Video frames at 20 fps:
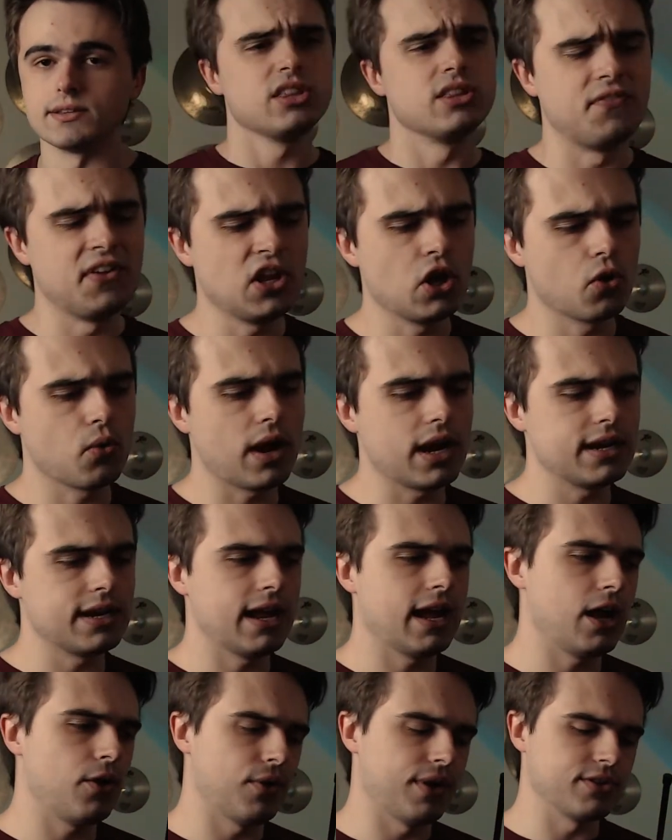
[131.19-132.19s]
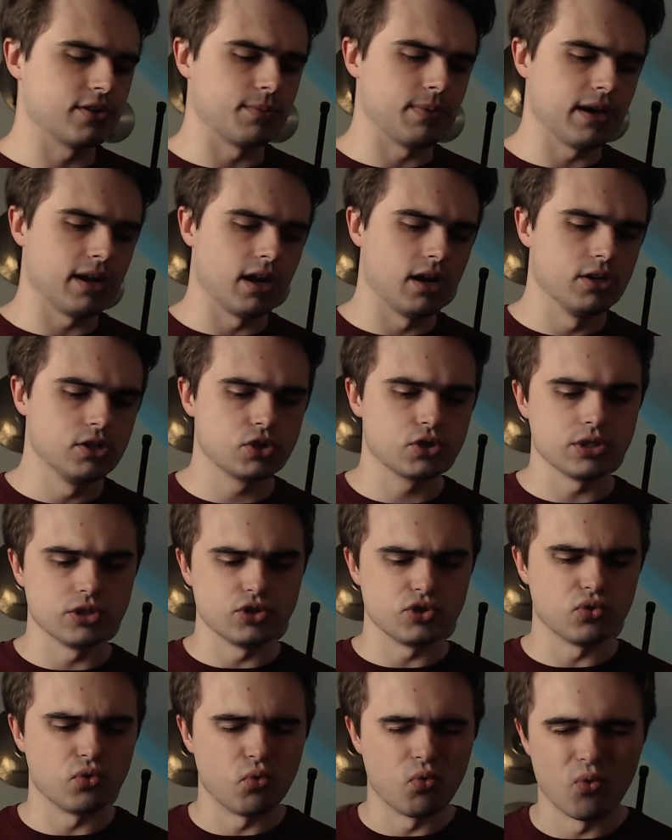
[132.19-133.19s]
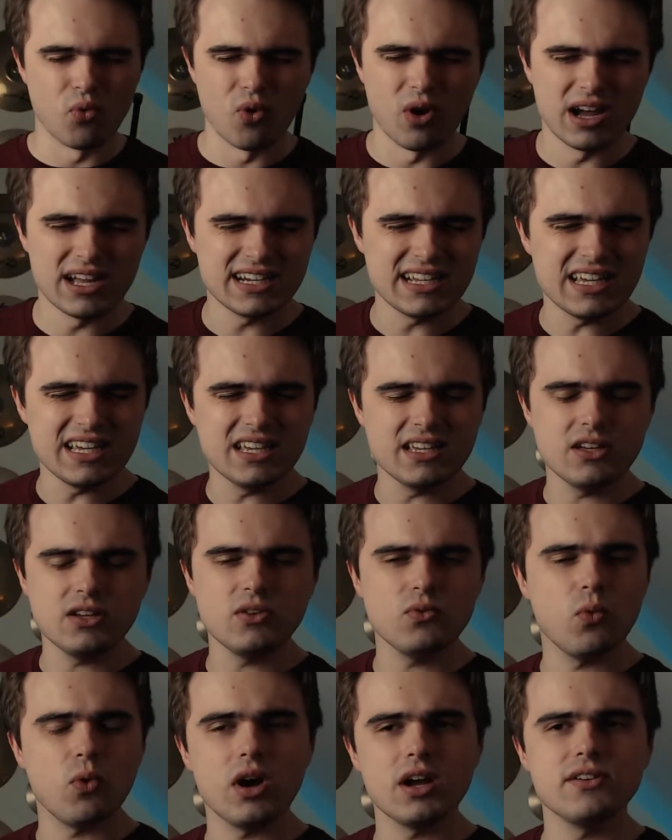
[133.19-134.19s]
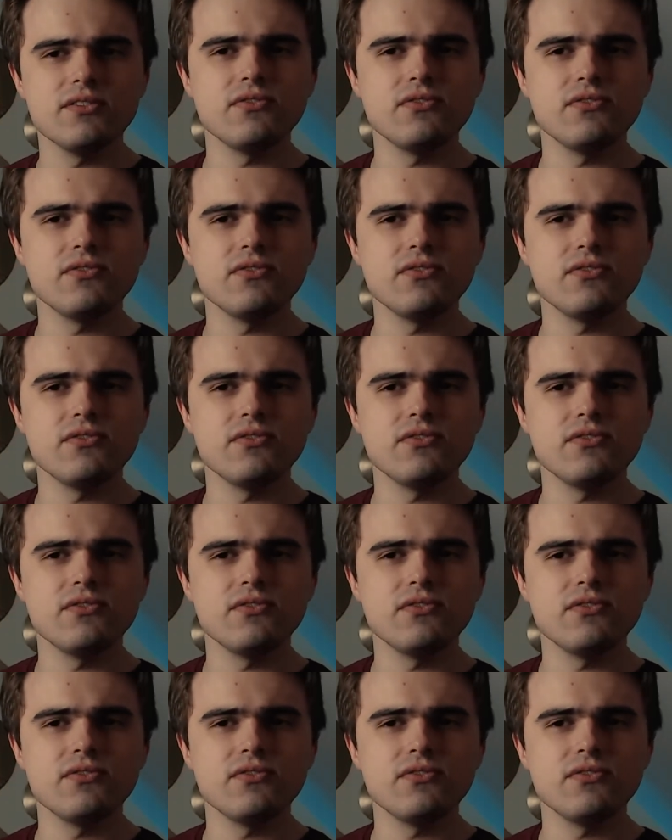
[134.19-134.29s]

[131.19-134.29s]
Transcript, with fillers: The video right now has about 121